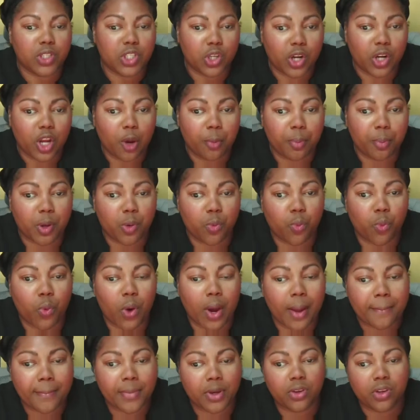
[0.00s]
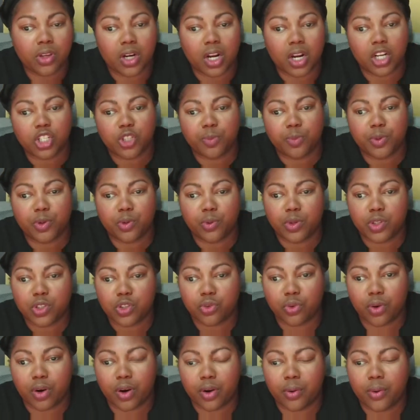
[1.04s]
on helping 1 million entrepreneurs
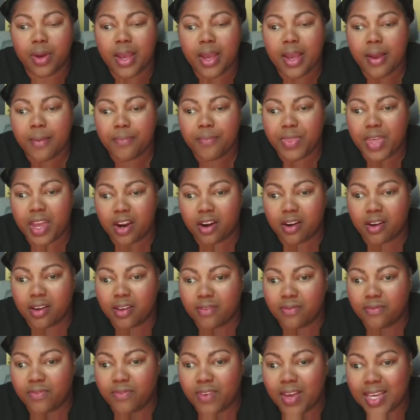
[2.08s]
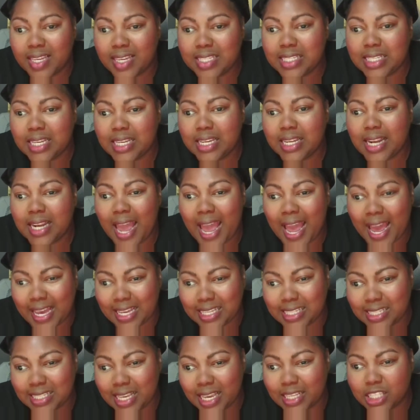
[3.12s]
grow their invested
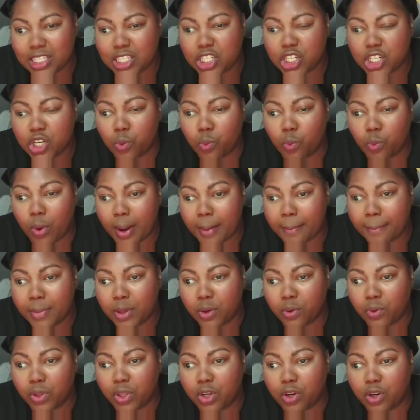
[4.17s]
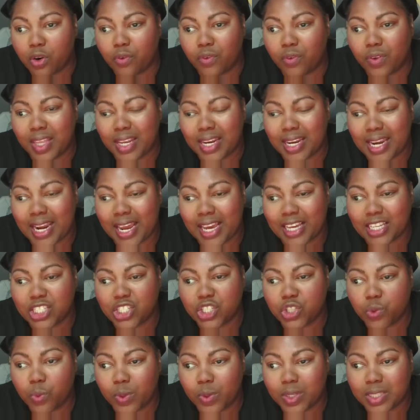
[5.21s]
assets to 1 million over the
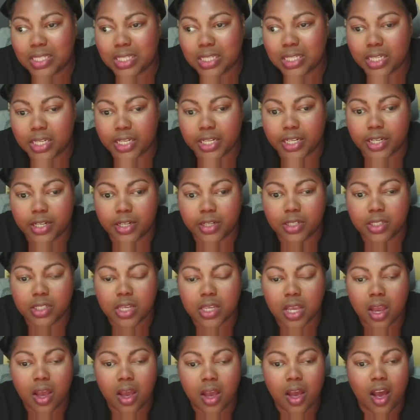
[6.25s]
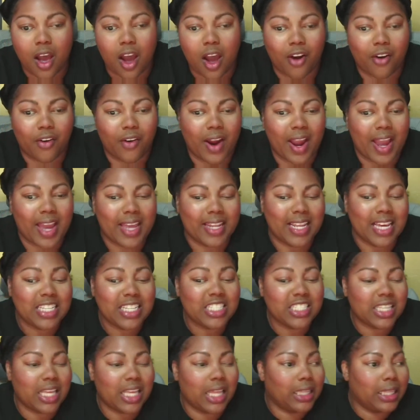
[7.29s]
next 20 years. All right, that's
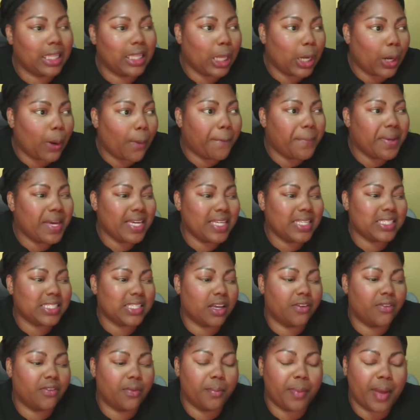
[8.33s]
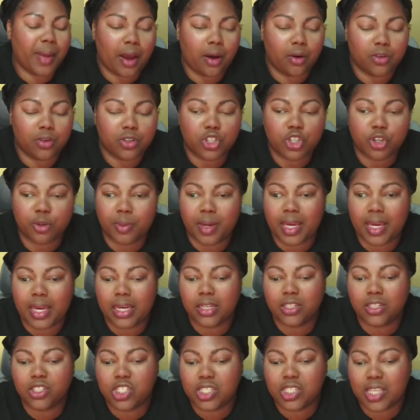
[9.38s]
just a little piece of about
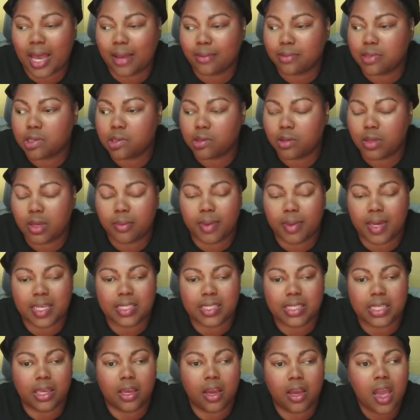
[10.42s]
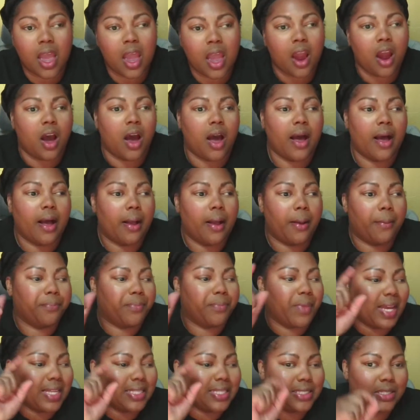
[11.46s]
Tremaine. She's absolutely amazing.
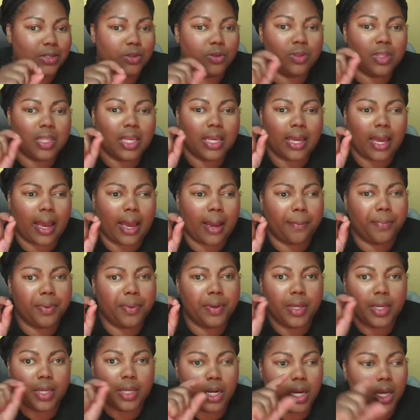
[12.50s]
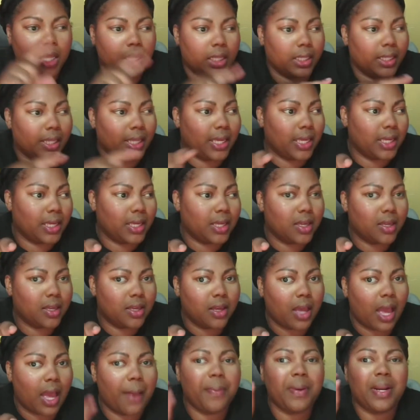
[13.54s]
I do think I put a link.
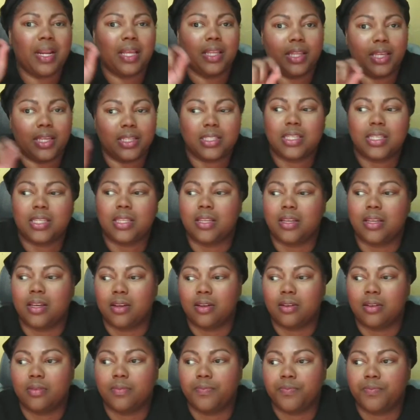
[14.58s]
I put a link to the